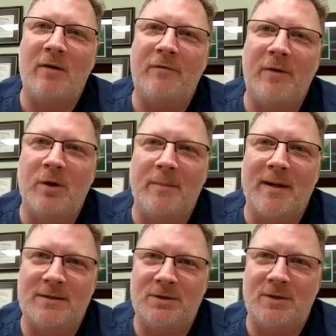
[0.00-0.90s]
a few of the
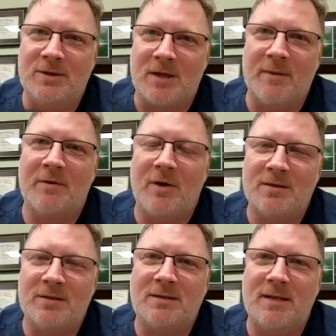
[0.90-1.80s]
messages come
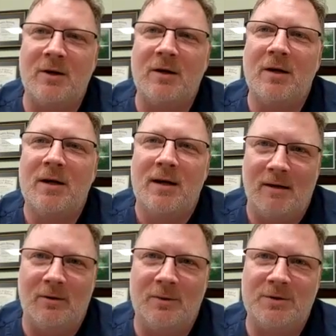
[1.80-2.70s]
across the ticker.
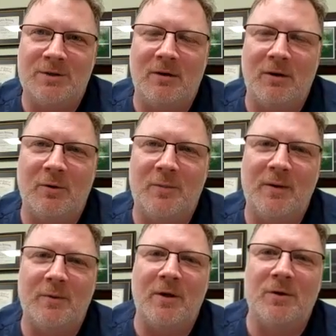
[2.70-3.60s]
Ellen was sharing with
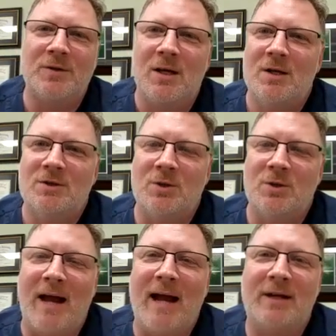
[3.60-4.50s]
me with those. So we
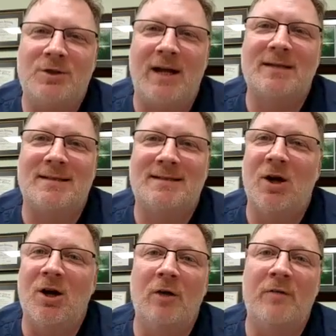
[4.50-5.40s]
had a chance to see
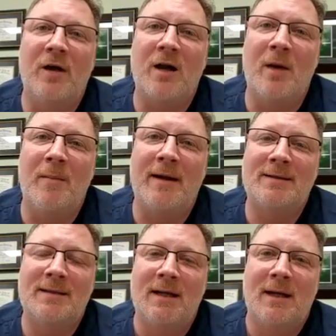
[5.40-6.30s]
all of your
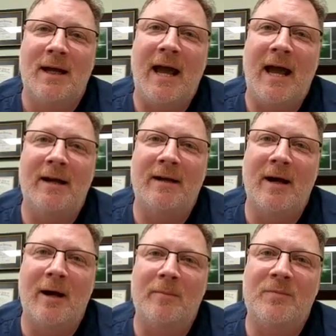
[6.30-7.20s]
comments and,
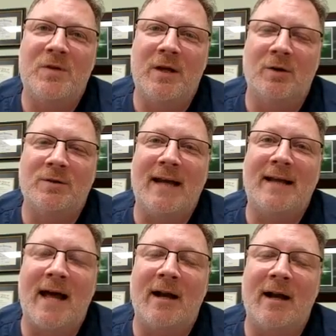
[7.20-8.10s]

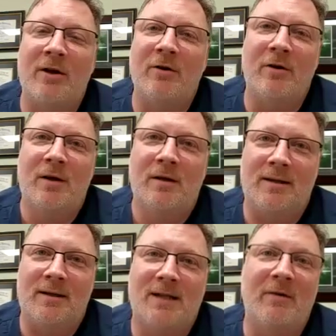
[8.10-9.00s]
take that under
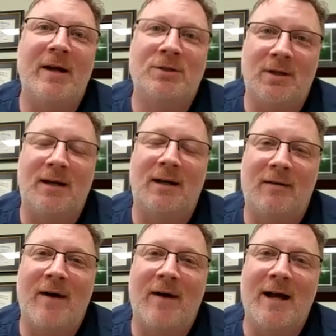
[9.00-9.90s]
consideration and
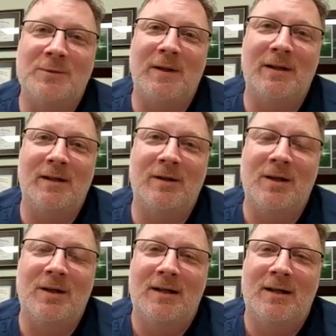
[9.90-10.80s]
advisement, and,
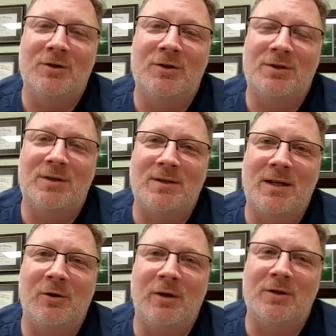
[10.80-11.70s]
just
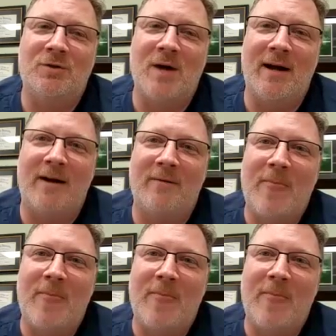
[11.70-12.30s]
continuing to try to,